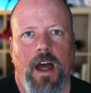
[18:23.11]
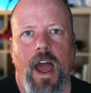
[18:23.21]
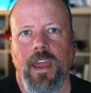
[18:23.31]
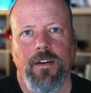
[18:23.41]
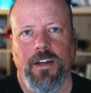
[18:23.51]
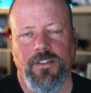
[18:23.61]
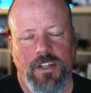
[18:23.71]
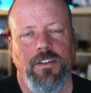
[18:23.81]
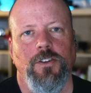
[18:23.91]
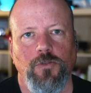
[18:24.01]
I
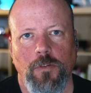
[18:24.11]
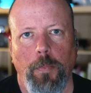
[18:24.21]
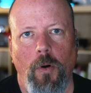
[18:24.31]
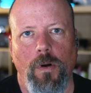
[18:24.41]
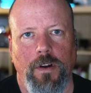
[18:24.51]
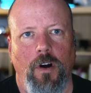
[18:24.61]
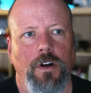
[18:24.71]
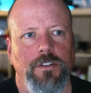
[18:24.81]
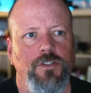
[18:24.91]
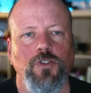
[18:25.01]
continue to report
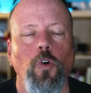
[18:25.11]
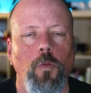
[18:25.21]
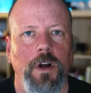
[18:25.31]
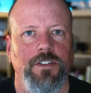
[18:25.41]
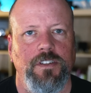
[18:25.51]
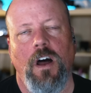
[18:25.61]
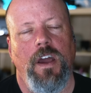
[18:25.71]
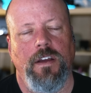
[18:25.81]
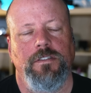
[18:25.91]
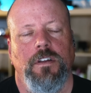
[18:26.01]
on so much
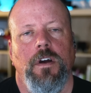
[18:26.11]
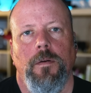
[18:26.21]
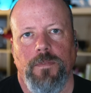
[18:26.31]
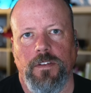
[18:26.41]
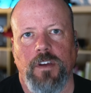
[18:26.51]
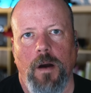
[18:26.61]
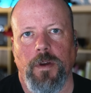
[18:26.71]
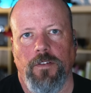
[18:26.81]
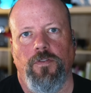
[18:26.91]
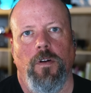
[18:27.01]
science that's
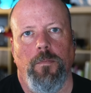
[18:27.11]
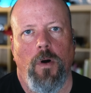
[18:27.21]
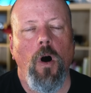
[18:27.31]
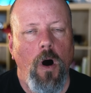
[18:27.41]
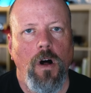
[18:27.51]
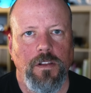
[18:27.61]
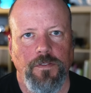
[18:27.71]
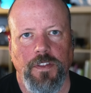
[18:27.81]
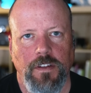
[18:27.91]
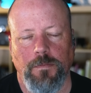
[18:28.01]
coming from all
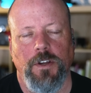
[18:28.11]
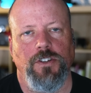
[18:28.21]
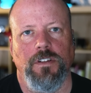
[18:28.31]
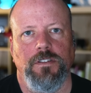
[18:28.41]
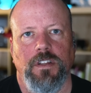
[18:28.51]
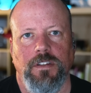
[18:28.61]
of these missions.